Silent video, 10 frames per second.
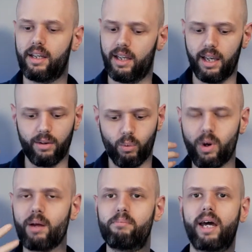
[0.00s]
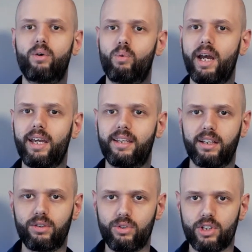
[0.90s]
It, what a better way than
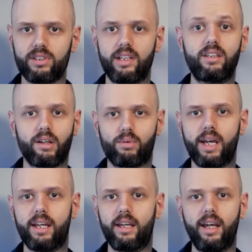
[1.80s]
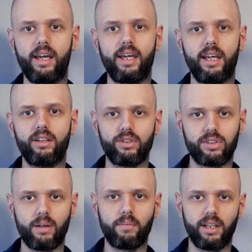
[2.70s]
to just integrate it into
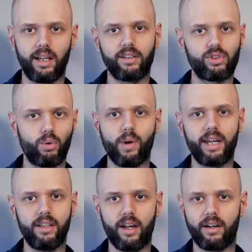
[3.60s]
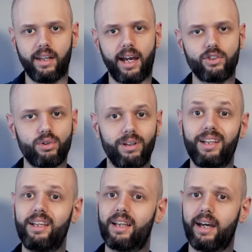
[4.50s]
something that's already there
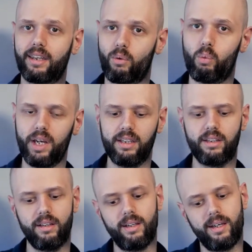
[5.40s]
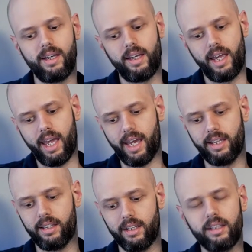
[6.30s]
naturally, like the wind.
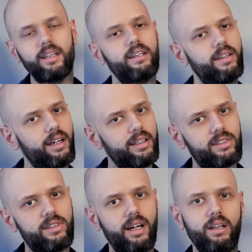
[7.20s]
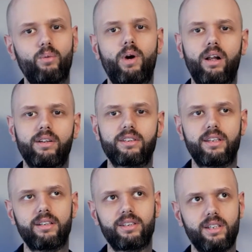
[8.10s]
And it's done well, it's
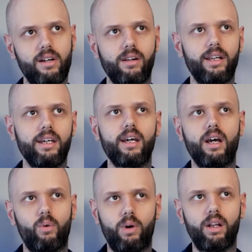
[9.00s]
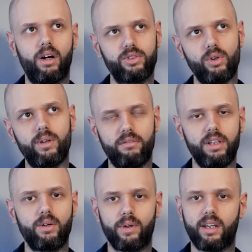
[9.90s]
done subtly, while also giving
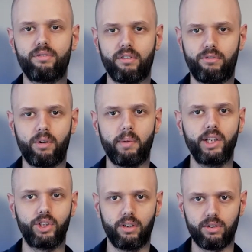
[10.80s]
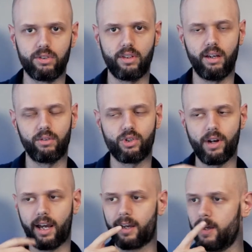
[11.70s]
you enough information to stay on
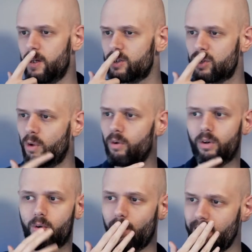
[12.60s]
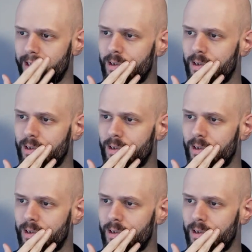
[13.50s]
track. So great,